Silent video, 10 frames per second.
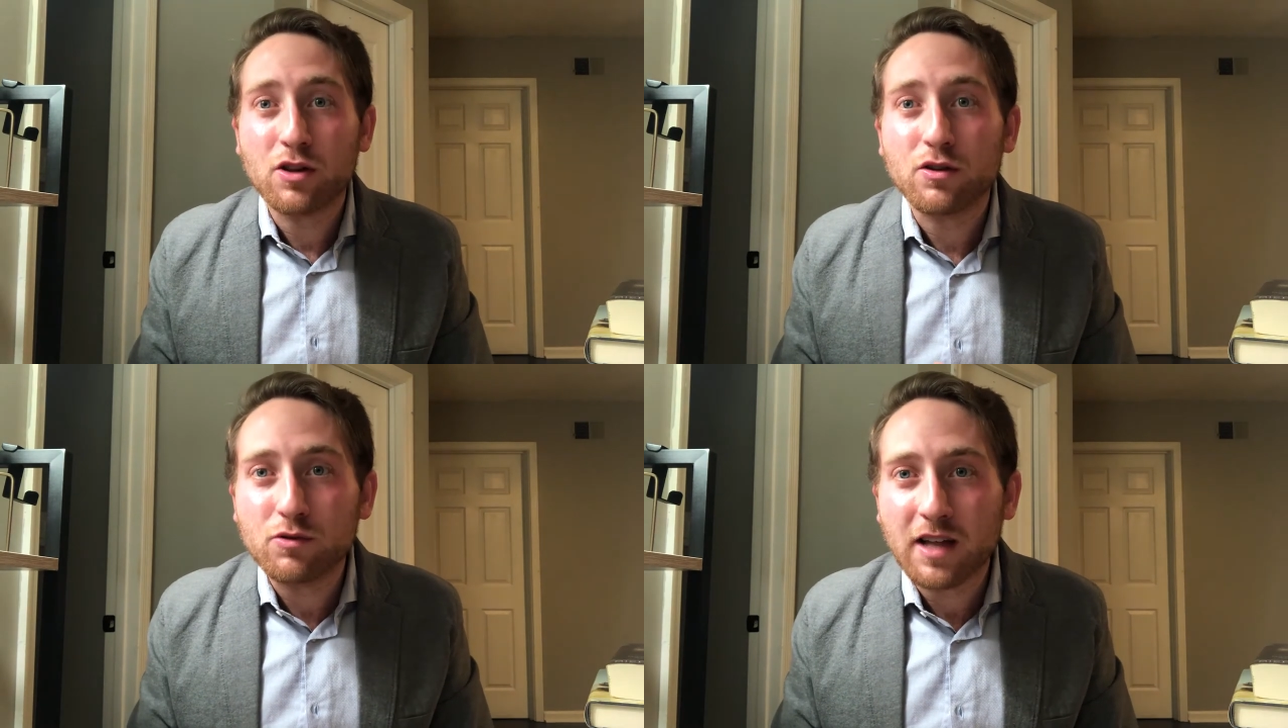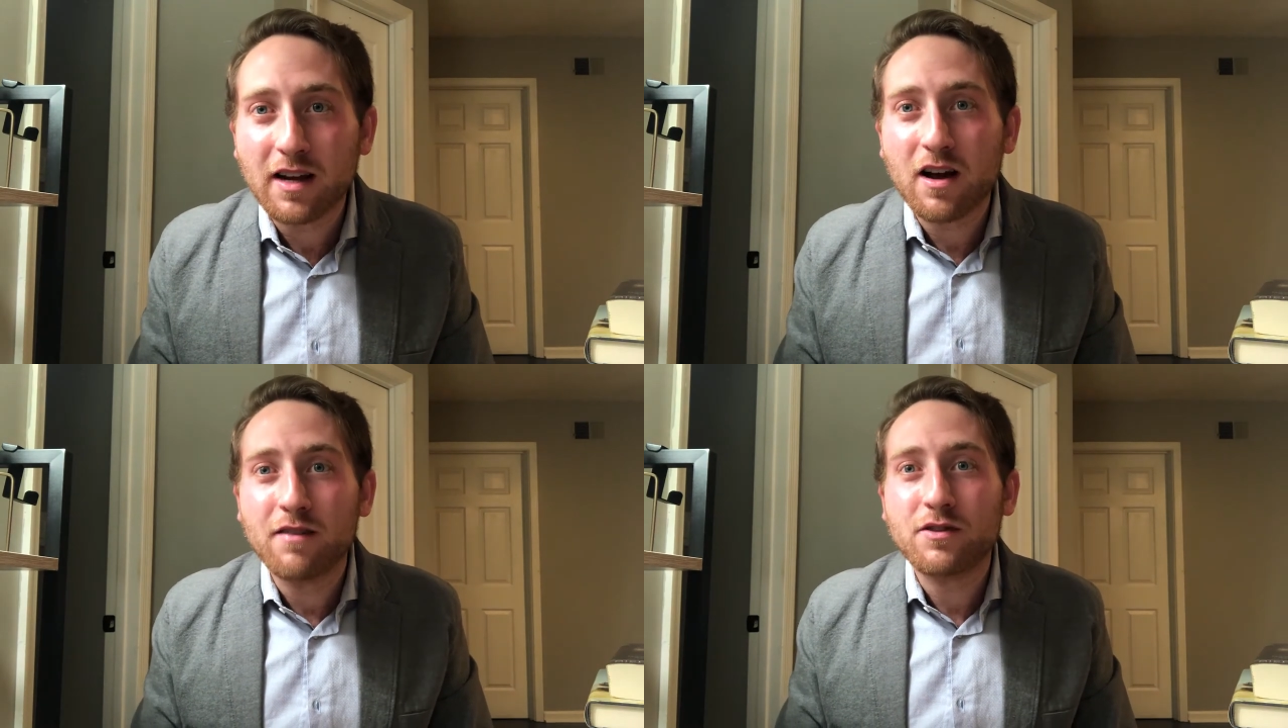lose
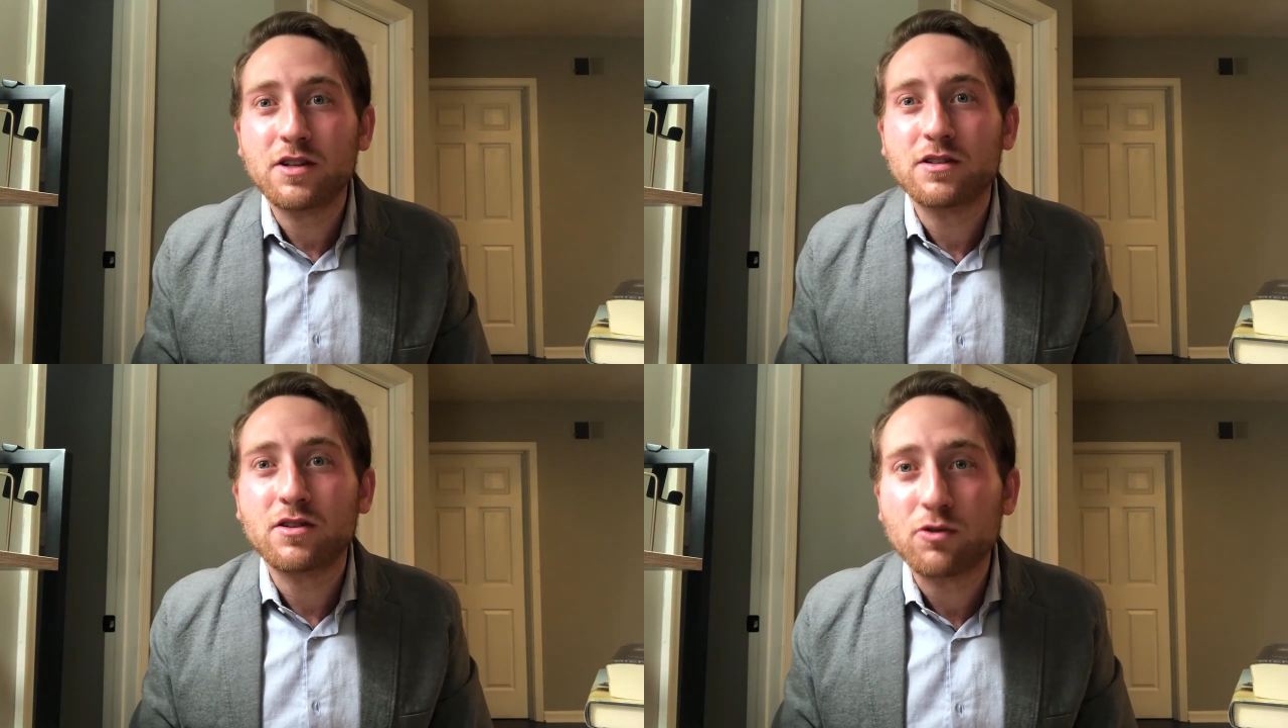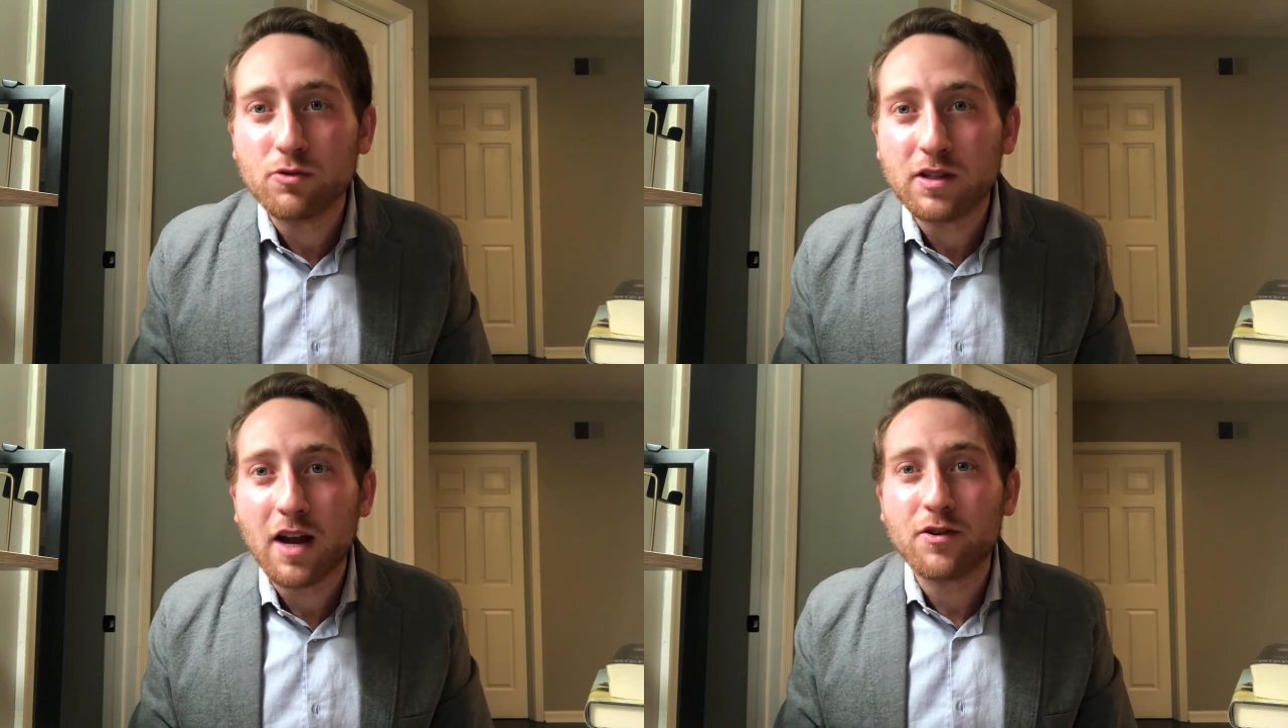that confidence,
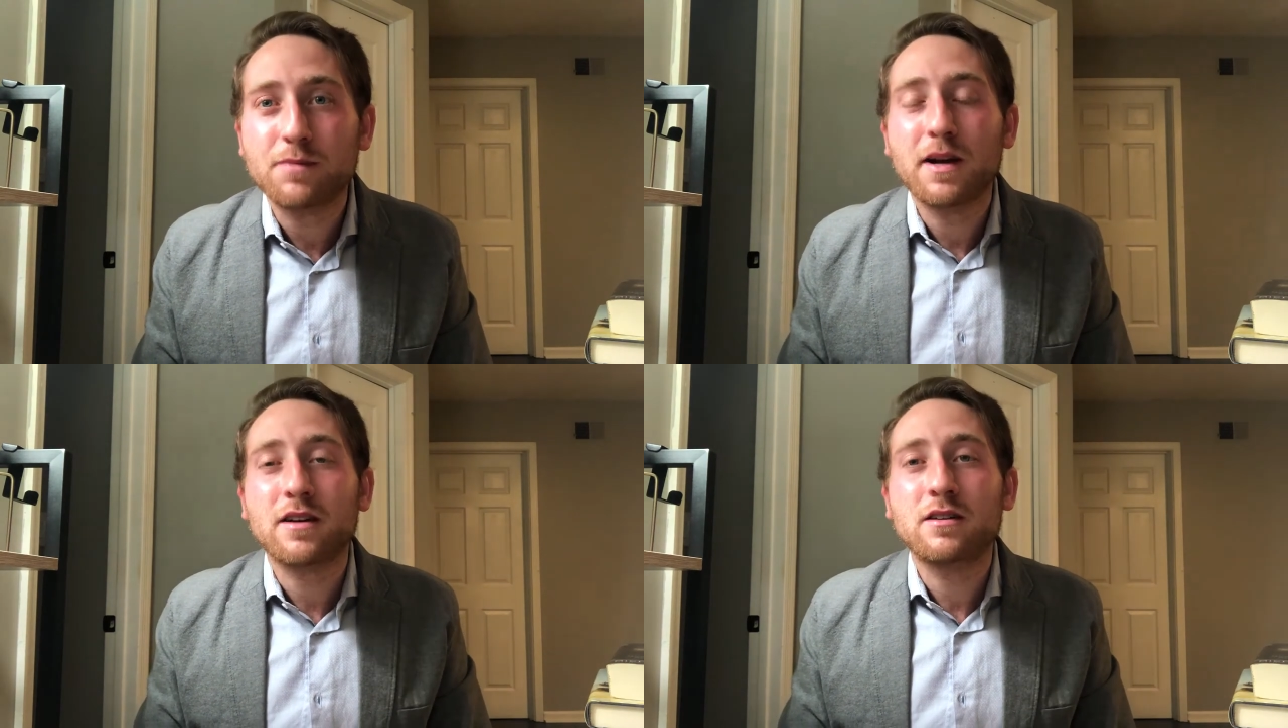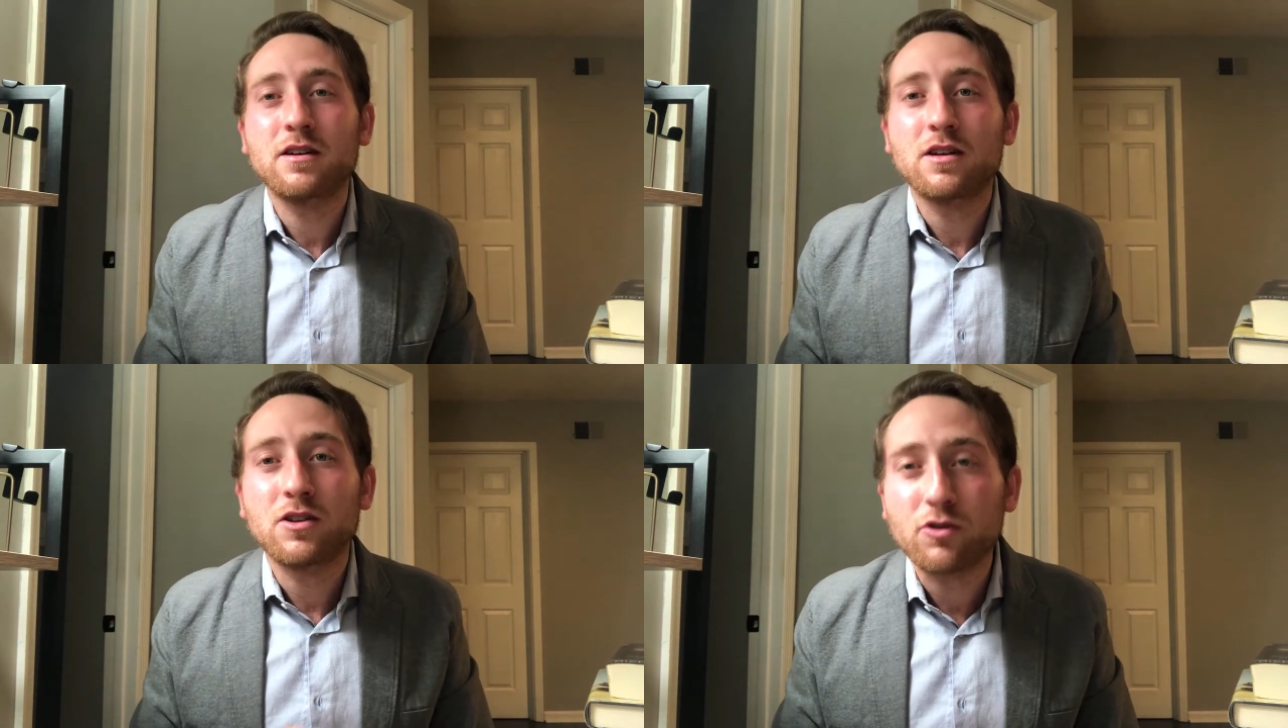lose that respect,
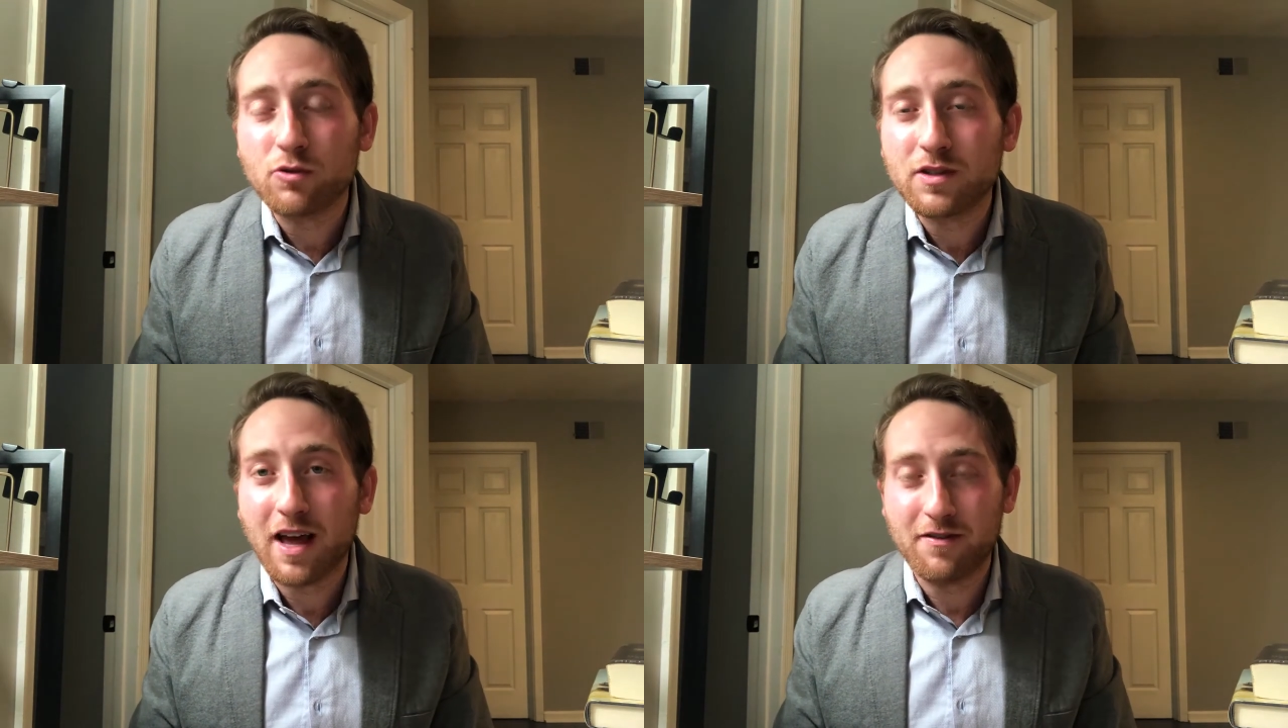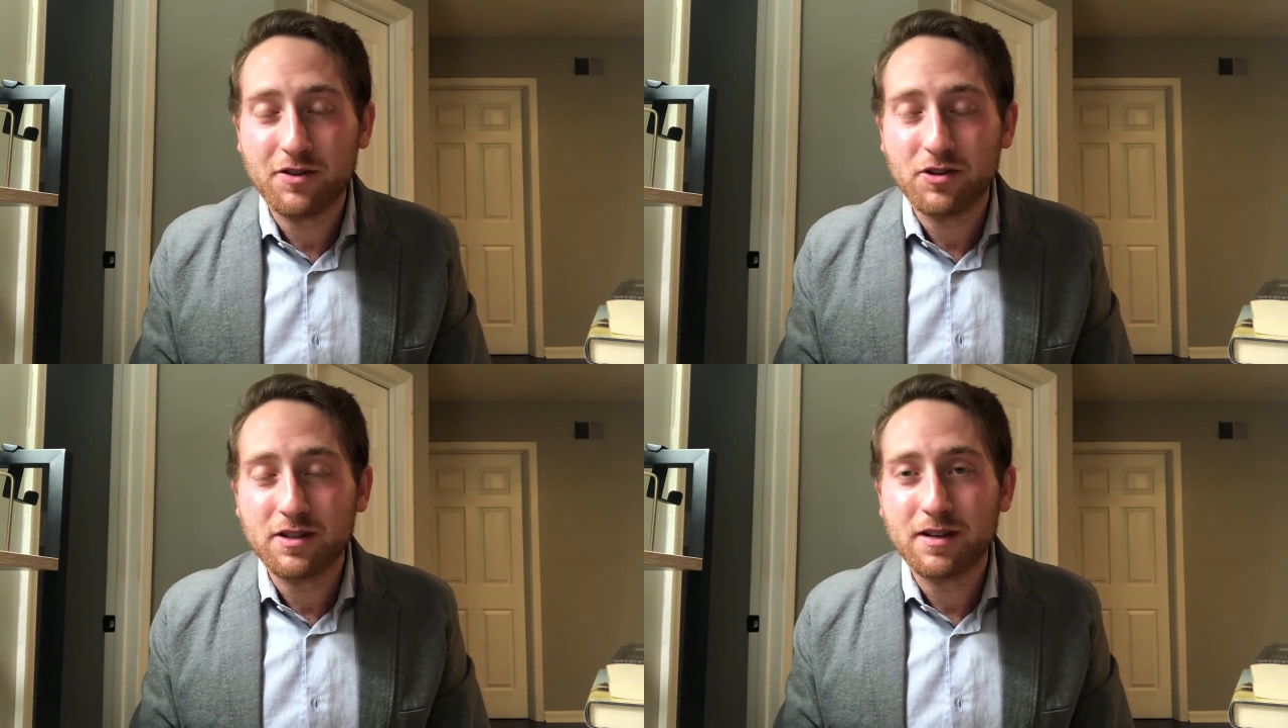lose that
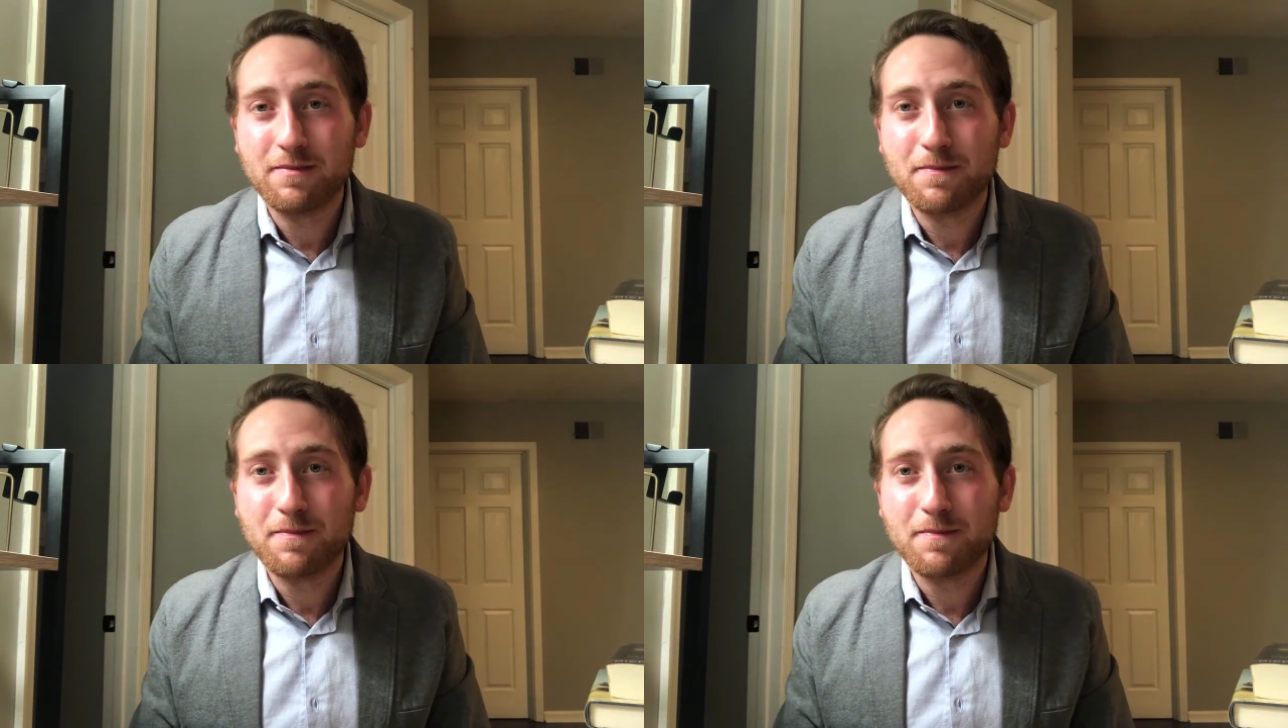fealty.